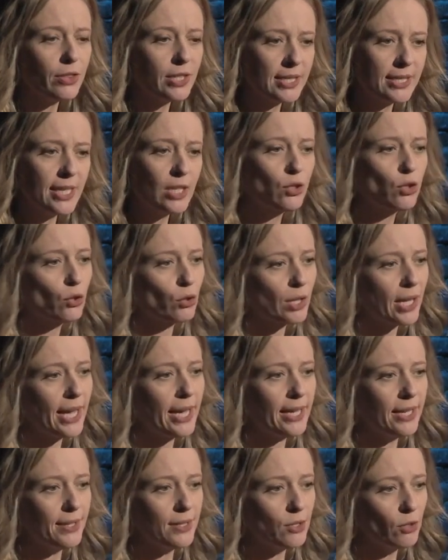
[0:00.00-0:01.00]
the central
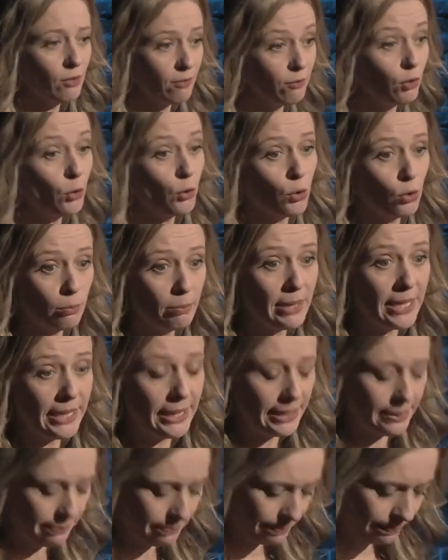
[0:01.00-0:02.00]
case or focal
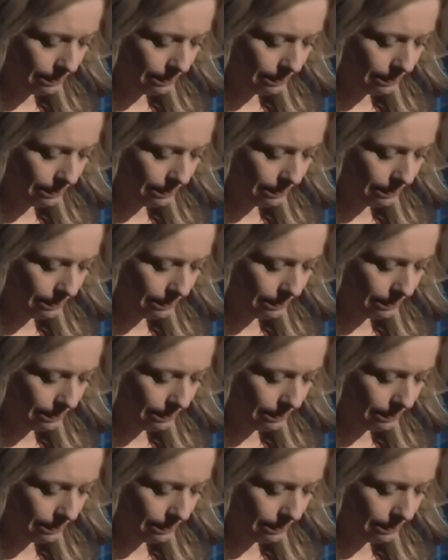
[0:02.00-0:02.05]
meaning.